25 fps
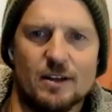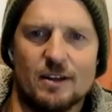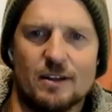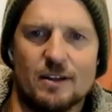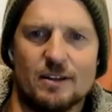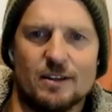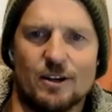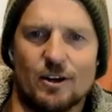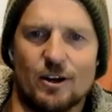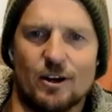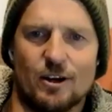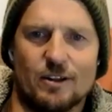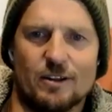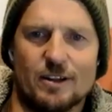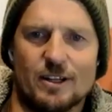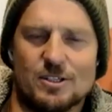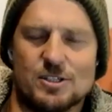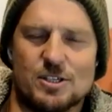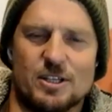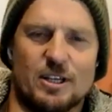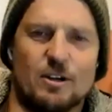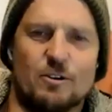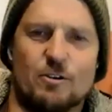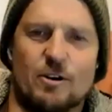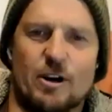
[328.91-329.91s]
It's
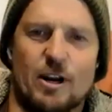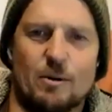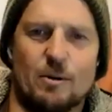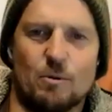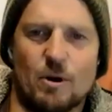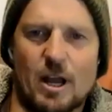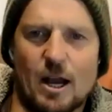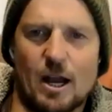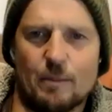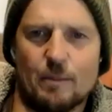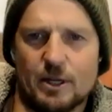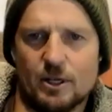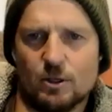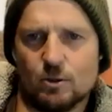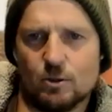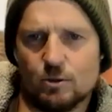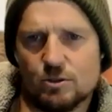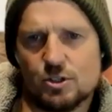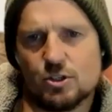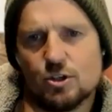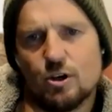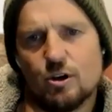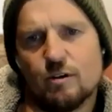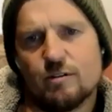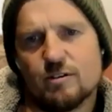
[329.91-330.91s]
incredible how many good
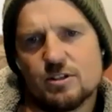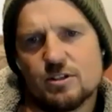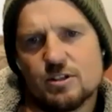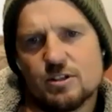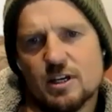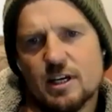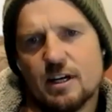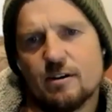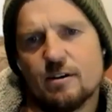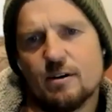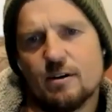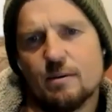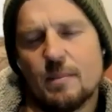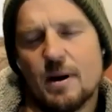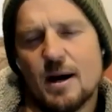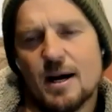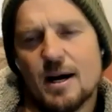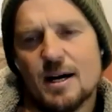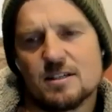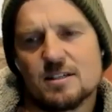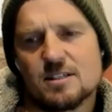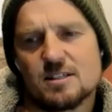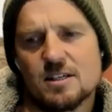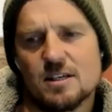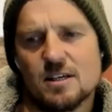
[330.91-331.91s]
surfers are here in
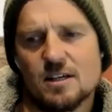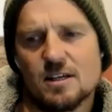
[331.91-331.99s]
Margs,